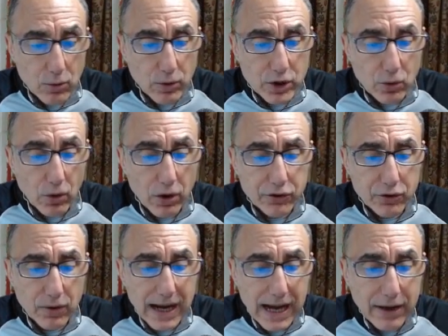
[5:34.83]
which
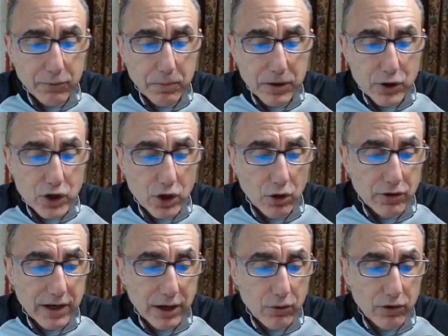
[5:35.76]
also has been shown
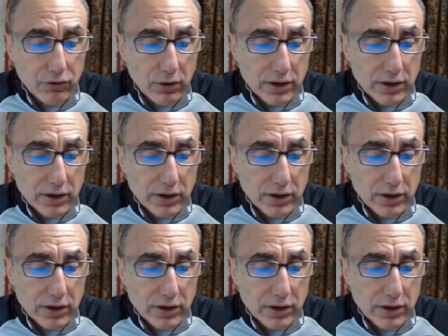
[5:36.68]
to increase